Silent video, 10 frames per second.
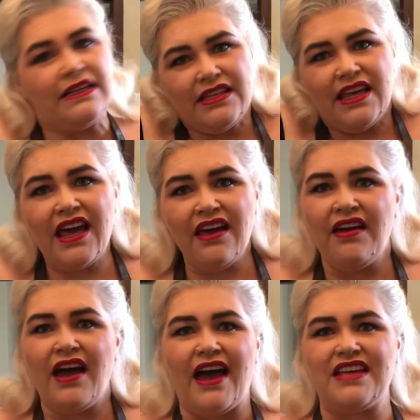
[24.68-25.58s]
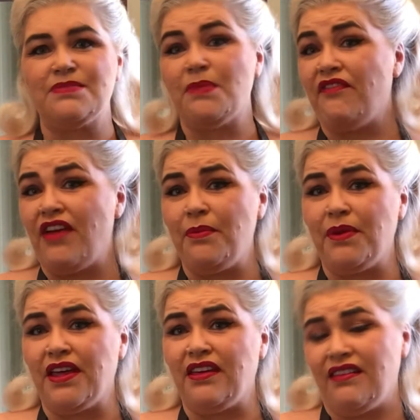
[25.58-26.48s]
Yeah, ask my
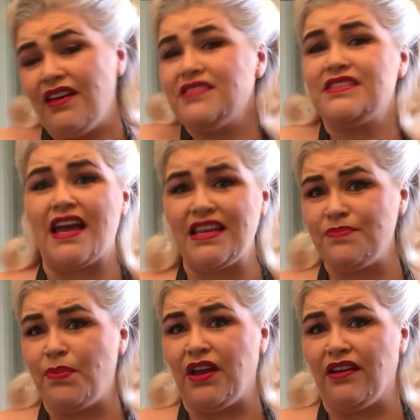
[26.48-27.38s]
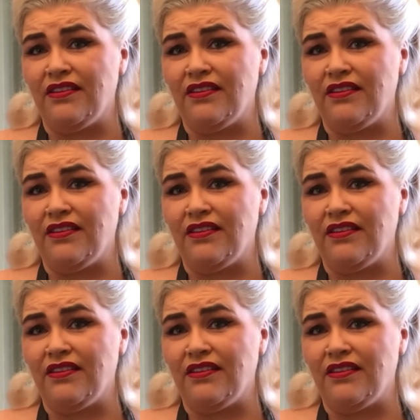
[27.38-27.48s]
family, it tastes better.